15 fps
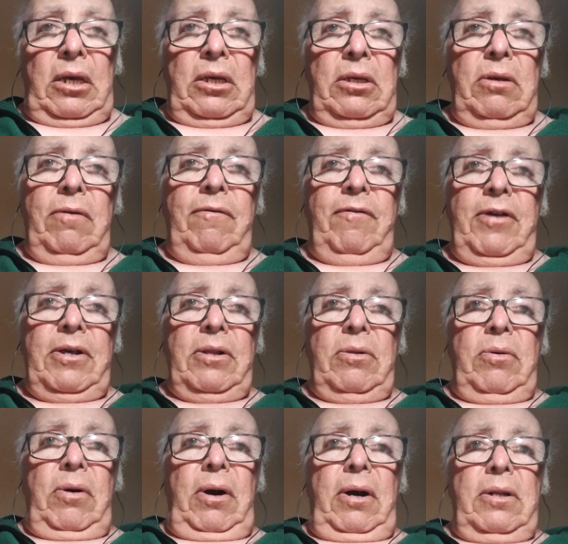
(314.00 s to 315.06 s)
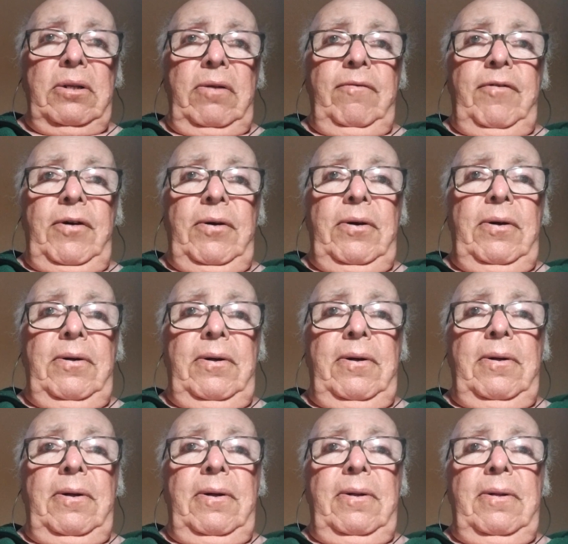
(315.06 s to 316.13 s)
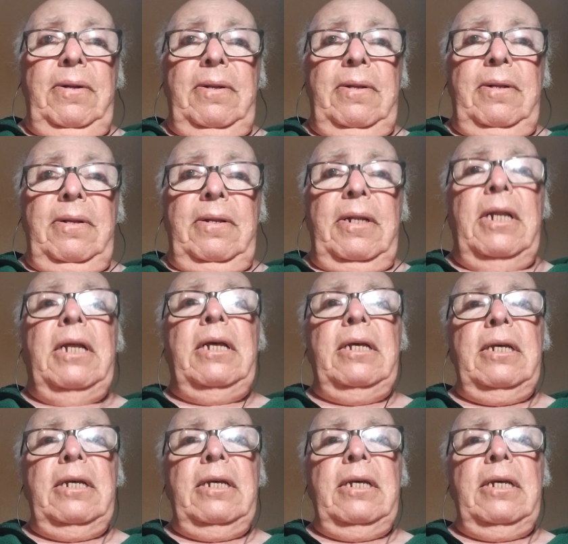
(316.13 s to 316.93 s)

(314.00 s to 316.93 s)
you feel wonderful.